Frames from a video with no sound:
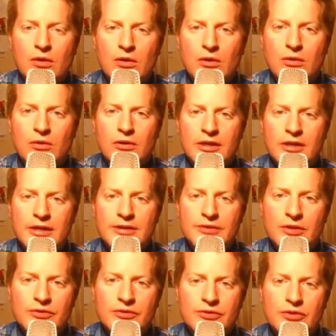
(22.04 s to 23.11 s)
or it is
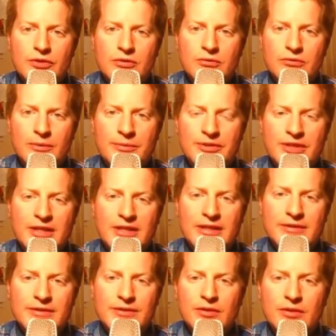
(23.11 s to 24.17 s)
also represented
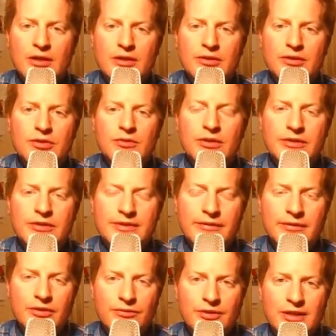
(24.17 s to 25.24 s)
as
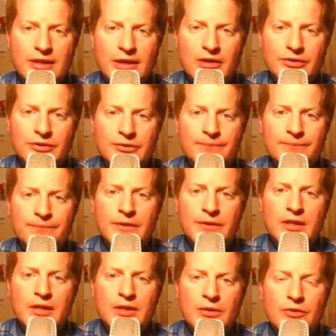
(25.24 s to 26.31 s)
273 Kelvin.
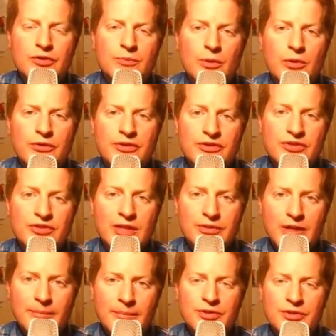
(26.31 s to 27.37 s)
Those are both the same
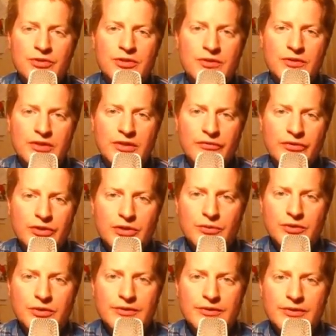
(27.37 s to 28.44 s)
temperature, just in different
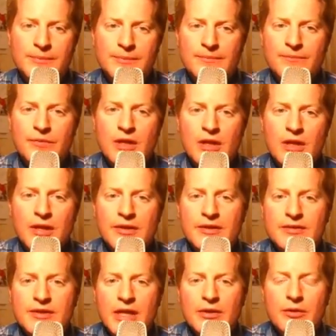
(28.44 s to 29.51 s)
units. The
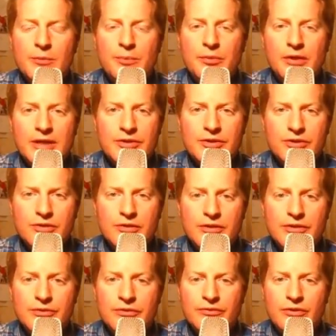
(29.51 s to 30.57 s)
standard pressure
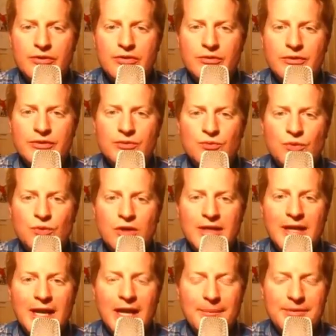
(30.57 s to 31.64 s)
is referred to as
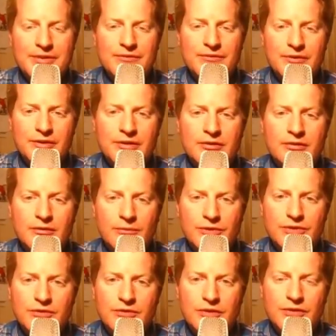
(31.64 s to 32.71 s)
1 atmosphere,
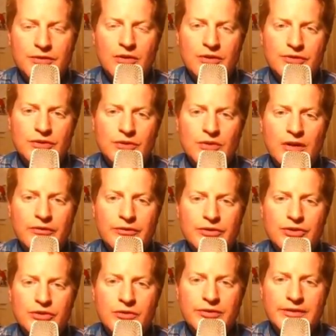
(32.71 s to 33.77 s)
which is also often
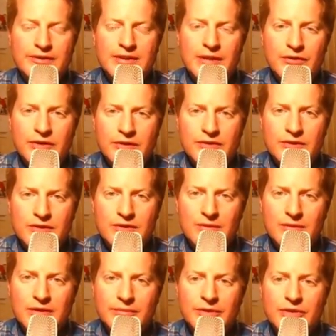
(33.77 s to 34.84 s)
shown as 760
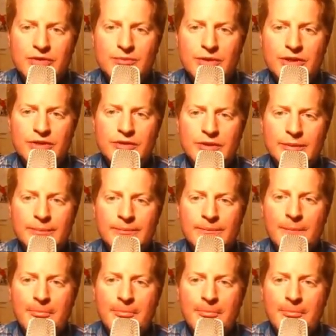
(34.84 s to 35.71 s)
millimeters mercury,